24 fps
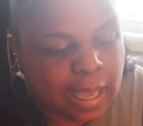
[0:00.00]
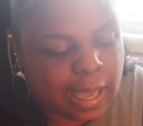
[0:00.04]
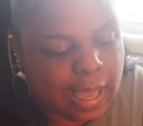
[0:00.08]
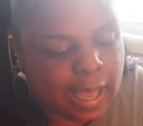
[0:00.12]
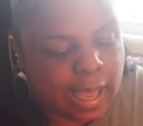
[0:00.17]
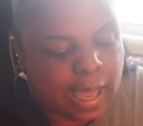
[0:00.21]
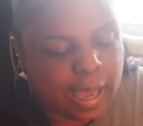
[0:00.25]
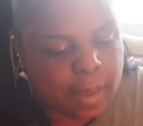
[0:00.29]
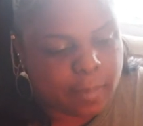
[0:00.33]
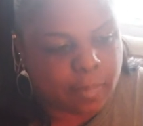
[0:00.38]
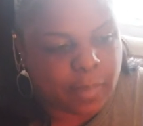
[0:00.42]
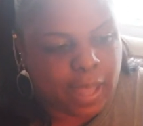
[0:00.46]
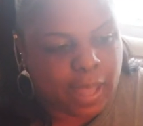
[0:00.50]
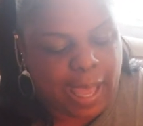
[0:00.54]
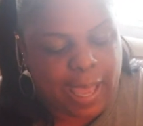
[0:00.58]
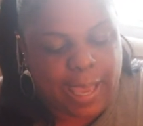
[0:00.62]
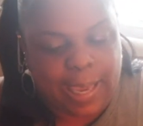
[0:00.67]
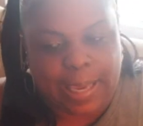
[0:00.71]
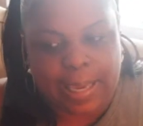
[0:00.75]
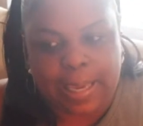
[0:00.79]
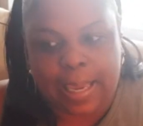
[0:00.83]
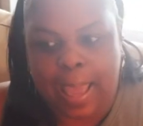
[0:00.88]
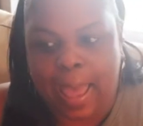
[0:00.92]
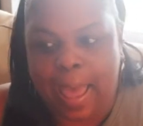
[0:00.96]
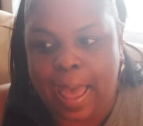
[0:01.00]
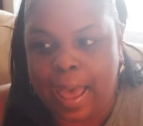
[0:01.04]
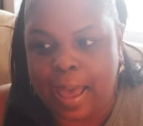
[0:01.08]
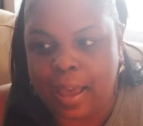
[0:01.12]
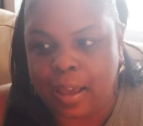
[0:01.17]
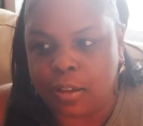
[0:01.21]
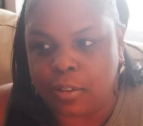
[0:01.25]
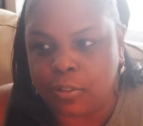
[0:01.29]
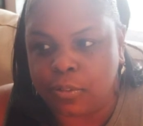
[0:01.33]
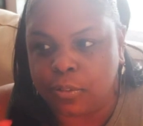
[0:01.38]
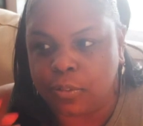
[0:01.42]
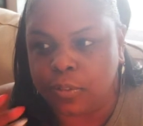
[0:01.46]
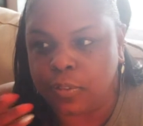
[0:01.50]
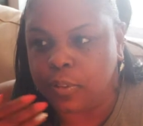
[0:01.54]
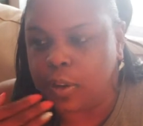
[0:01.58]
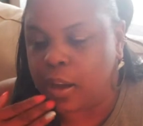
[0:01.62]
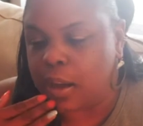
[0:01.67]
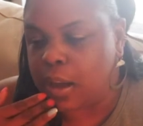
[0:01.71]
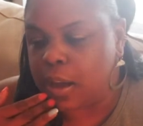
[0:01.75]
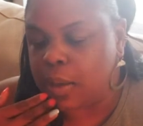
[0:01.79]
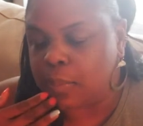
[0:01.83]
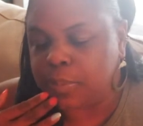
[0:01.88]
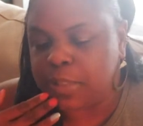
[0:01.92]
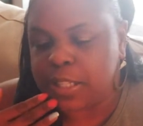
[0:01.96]
I have
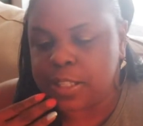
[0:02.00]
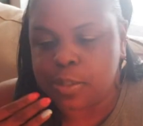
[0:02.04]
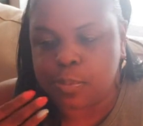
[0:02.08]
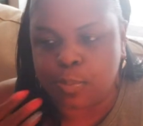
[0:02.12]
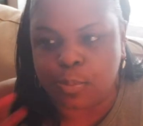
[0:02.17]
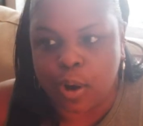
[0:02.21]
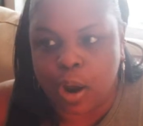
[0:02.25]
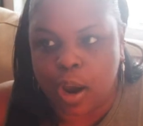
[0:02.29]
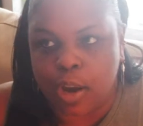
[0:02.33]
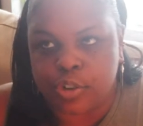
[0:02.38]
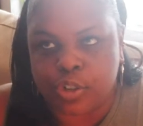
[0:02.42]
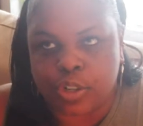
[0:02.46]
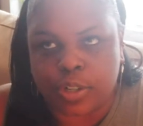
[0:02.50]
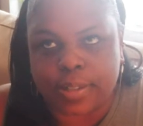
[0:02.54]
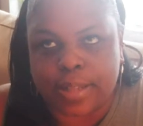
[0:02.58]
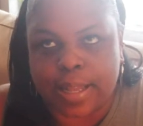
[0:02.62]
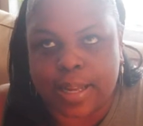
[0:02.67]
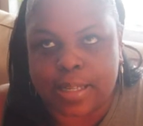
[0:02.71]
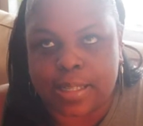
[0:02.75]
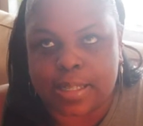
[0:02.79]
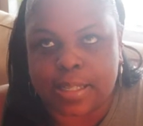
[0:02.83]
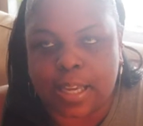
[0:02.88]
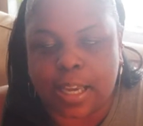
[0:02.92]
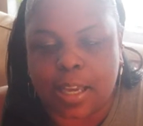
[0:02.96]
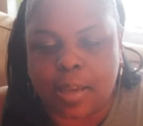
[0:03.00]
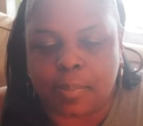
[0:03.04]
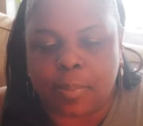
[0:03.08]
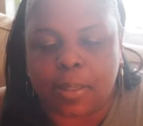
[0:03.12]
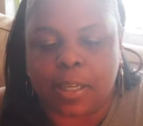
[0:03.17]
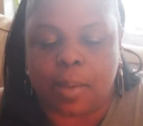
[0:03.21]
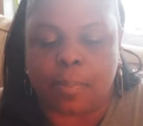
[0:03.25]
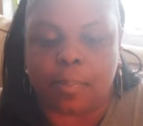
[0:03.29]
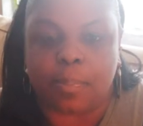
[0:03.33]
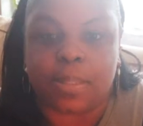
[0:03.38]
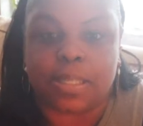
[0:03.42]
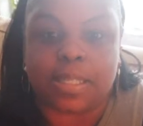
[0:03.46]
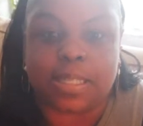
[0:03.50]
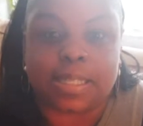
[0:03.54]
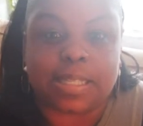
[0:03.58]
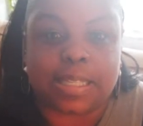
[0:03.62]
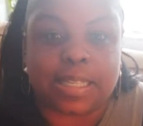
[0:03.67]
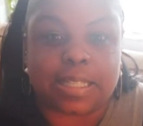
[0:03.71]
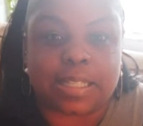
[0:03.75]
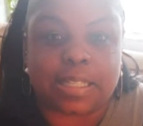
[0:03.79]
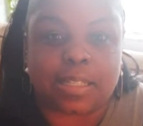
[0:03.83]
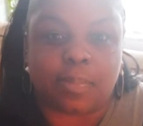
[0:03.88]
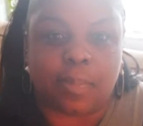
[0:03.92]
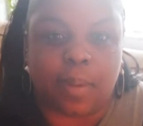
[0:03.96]
this project that is coming up in
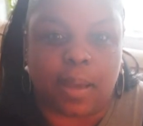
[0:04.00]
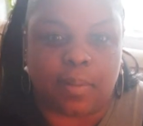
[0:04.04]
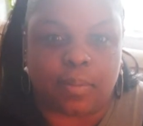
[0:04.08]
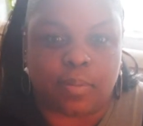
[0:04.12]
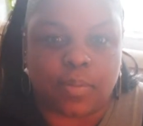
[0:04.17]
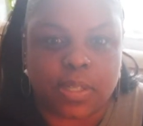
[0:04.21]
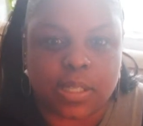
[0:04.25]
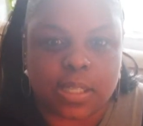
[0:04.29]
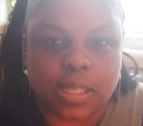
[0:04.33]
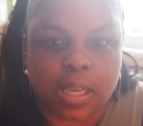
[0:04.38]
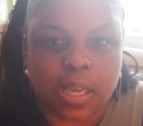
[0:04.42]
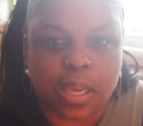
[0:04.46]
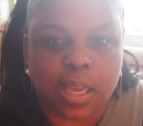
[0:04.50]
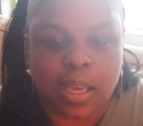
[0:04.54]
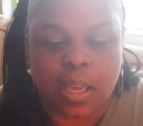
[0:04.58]
6 months,